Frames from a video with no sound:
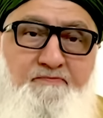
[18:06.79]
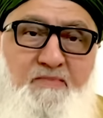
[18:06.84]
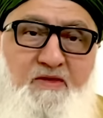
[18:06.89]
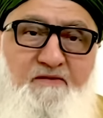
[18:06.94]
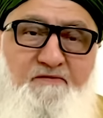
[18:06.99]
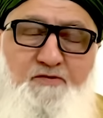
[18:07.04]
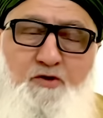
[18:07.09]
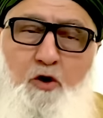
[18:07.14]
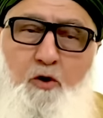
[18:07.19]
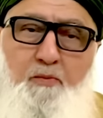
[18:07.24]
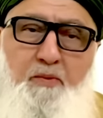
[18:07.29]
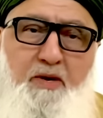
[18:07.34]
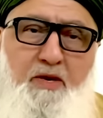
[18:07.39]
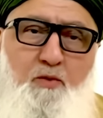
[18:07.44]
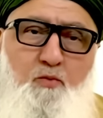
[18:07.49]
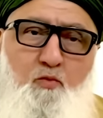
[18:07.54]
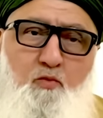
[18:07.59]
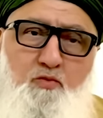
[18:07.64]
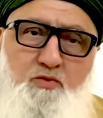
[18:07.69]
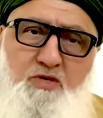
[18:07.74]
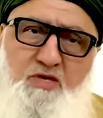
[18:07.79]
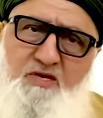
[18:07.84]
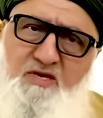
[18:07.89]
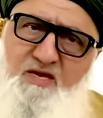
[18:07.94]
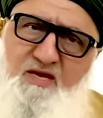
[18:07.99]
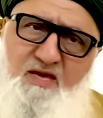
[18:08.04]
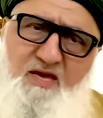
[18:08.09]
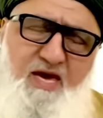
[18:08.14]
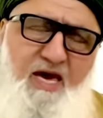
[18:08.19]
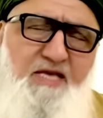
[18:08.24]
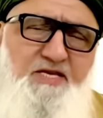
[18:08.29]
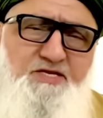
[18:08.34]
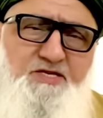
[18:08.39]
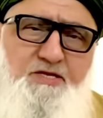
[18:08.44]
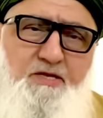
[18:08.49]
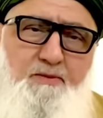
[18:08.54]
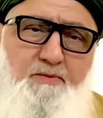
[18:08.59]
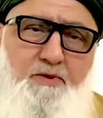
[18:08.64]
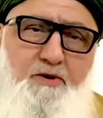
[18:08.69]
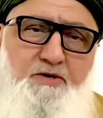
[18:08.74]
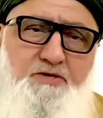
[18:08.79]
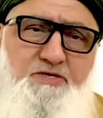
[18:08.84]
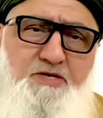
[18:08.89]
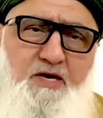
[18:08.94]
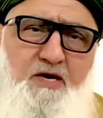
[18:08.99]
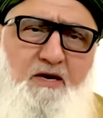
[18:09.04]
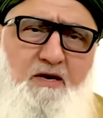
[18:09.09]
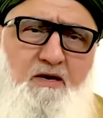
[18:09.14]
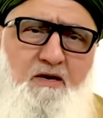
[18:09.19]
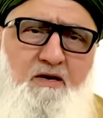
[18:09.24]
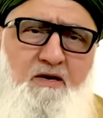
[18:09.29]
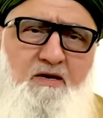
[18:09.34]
If nobody wanted to catch the mercy,